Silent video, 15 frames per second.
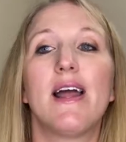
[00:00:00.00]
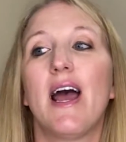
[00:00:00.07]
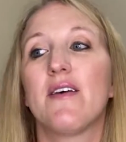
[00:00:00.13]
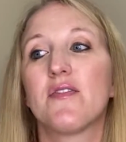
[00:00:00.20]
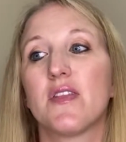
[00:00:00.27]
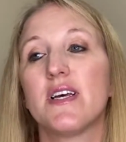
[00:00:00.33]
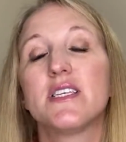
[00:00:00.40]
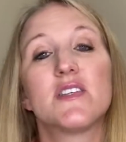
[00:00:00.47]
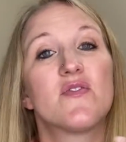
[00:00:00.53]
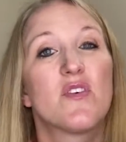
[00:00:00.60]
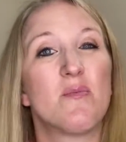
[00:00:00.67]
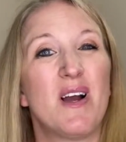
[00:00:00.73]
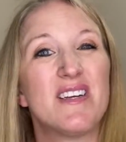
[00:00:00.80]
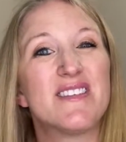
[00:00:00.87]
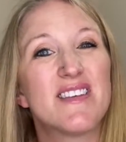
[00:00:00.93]
have lists for
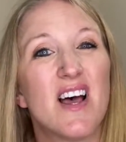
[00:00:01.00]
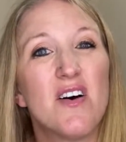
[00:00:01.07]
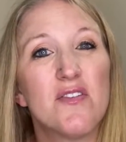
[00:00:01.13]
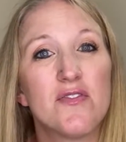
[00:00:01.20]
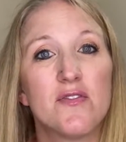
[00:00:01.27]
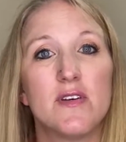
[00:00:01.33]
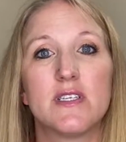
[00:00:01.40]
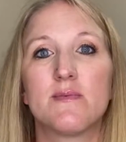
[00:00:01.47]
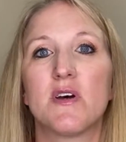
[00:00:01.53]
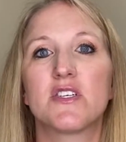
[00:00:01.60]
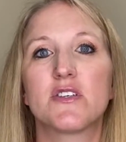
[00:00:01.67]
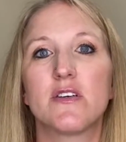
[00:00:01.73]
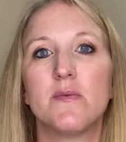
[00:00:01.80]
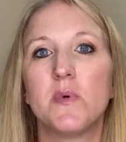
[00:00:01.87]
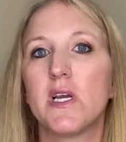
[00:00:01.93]
myself,
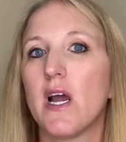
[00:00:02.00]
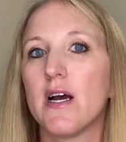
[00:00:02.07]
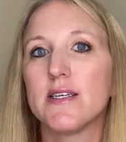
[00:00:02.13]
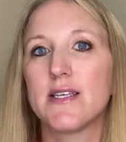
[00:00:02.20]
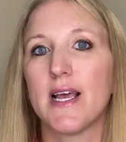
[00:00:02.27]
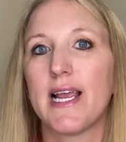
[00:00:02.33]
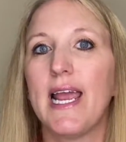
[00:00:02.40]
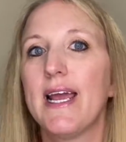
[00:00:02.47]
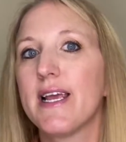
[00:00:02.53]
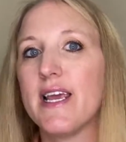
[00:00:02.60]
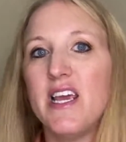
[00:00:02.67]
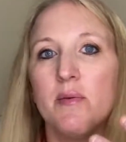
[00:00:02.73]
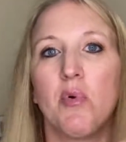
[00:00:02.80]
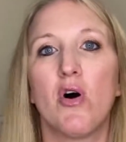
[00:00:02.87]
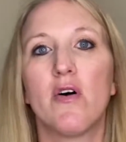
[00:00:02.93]
especially because I can't
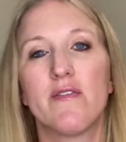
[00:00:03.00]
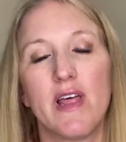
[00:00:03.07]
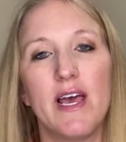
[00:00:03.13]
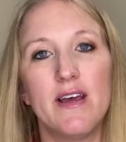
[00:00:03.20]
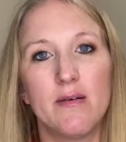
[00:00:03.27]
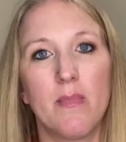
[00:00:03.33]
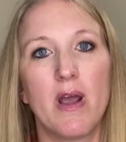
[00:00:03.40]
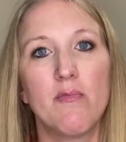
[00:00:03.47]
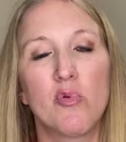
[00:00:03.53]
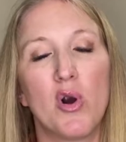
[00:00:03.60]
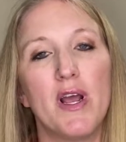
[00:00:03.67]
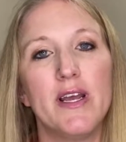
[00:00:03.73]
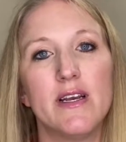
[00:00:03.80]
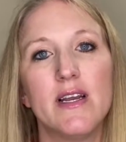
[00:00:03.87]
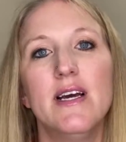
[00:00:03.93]
keep all of that in my
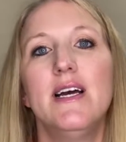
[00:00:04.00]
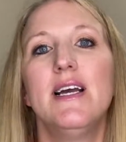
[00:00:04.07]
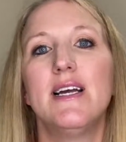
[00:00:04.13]
brain.